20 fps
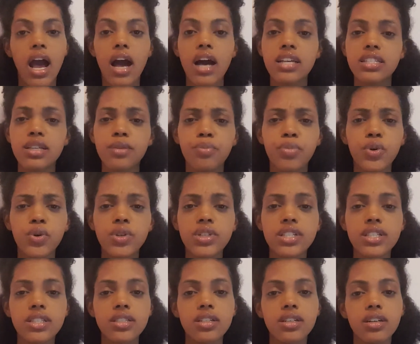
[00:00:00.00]
As
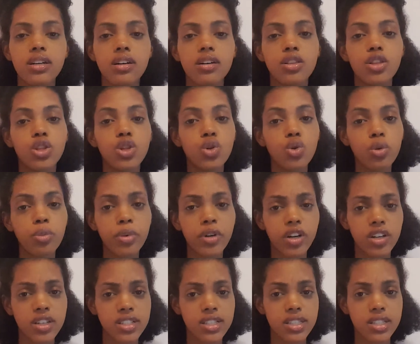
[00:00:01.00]
opposed to low
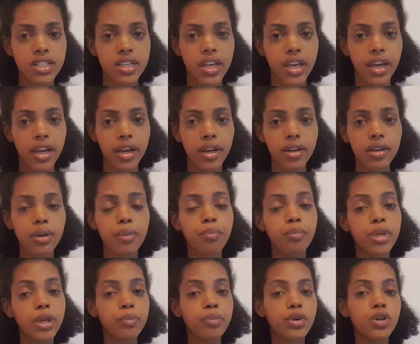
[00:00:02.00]
porosity hair,
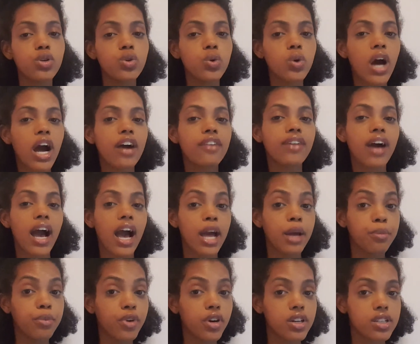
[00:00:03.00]
people who have high
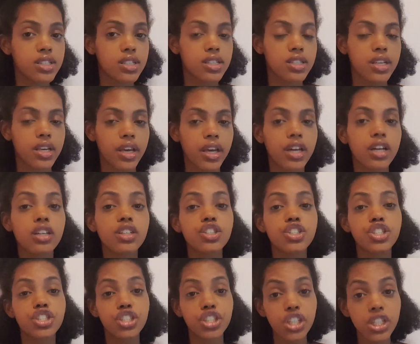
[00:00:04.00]
porosity hair
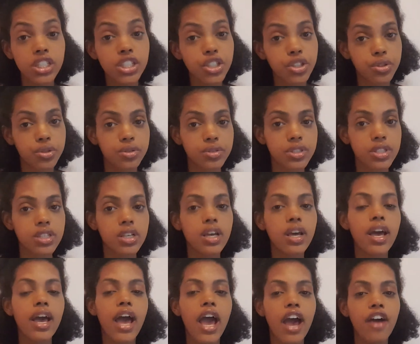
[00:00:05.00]
should use
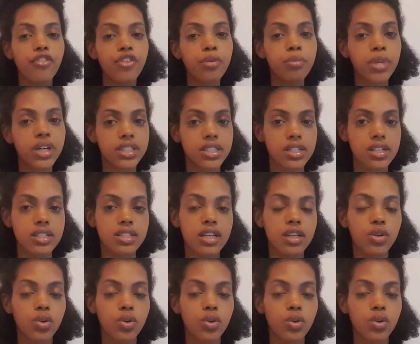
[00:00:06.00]
heavy butters and